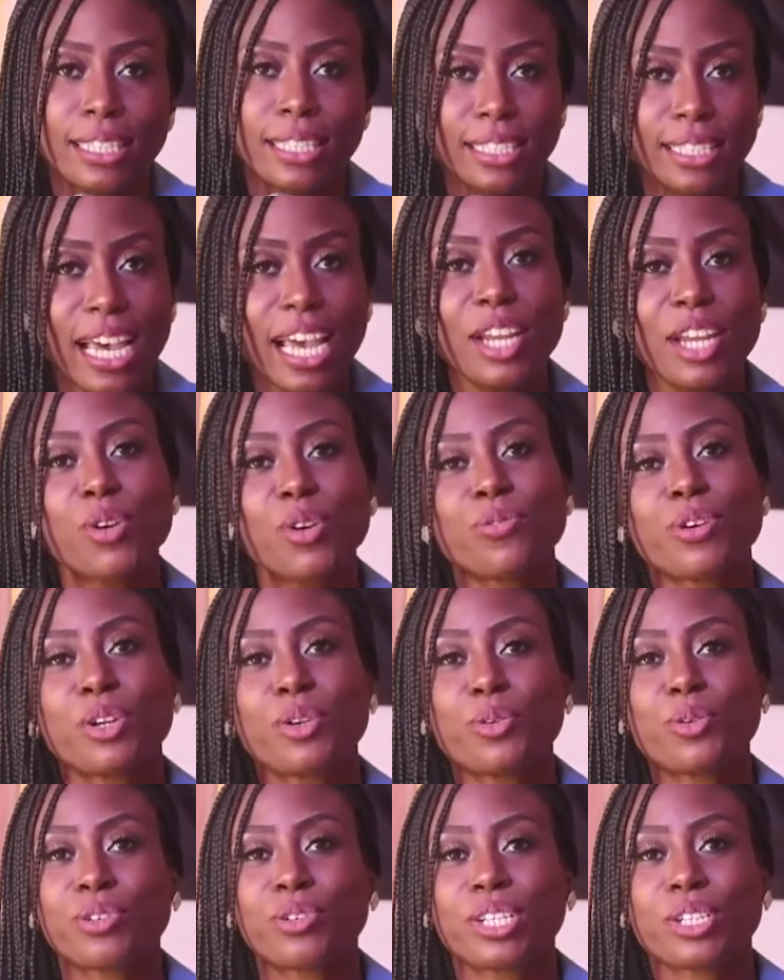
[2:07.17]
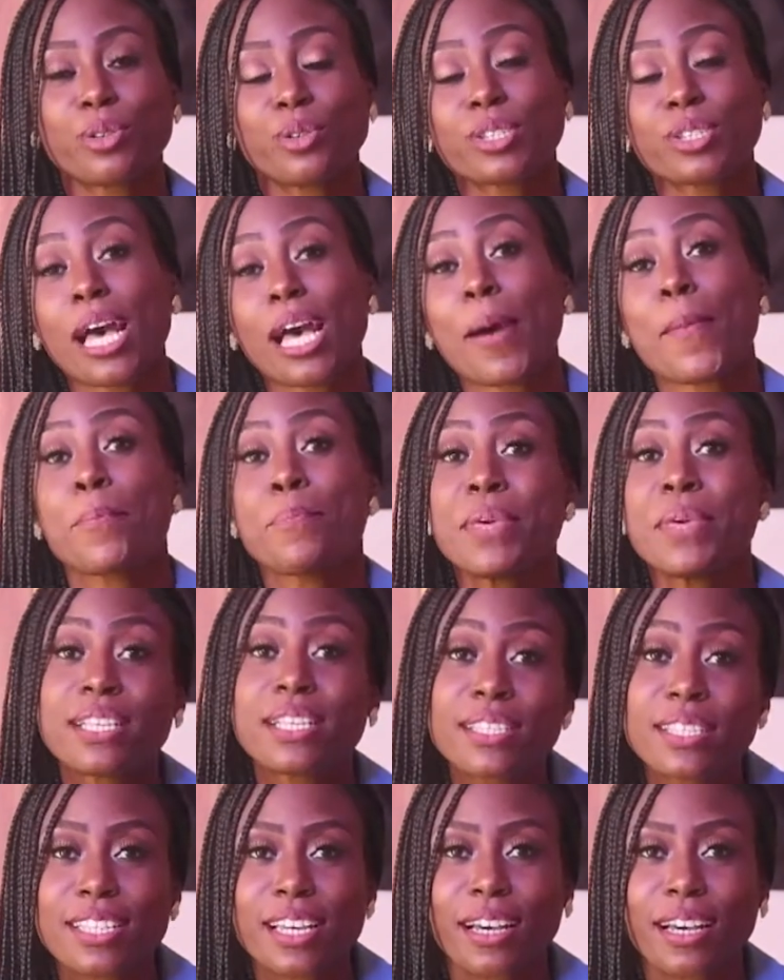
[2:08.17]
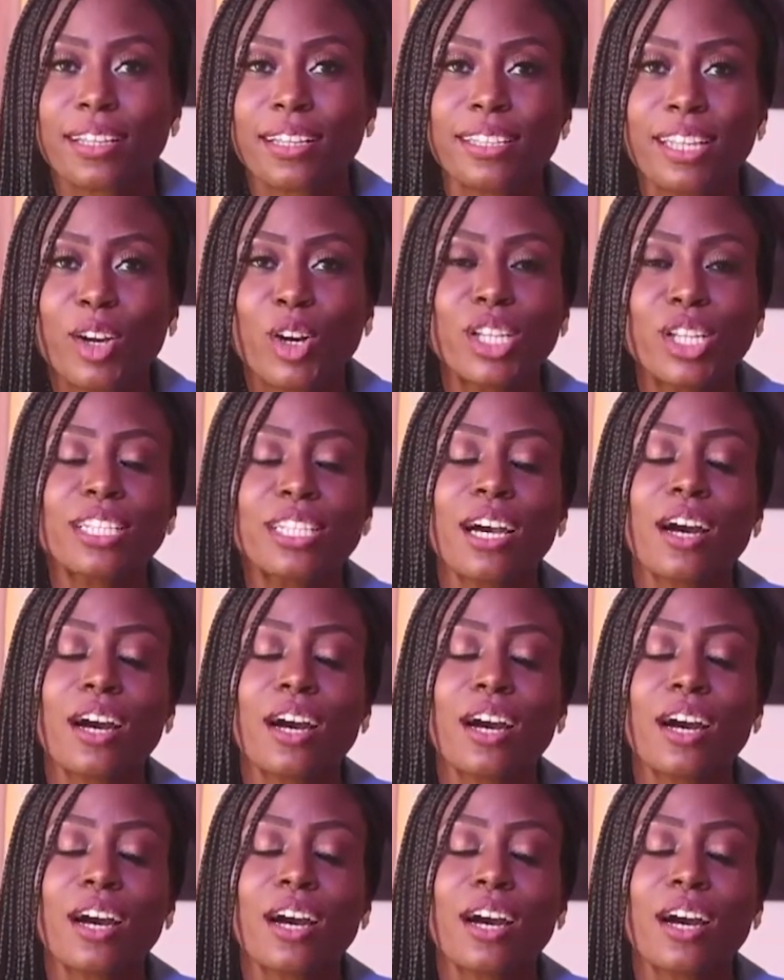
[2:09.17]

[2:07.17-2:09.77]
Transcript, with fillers: died of an overdose, a mixture, they call it a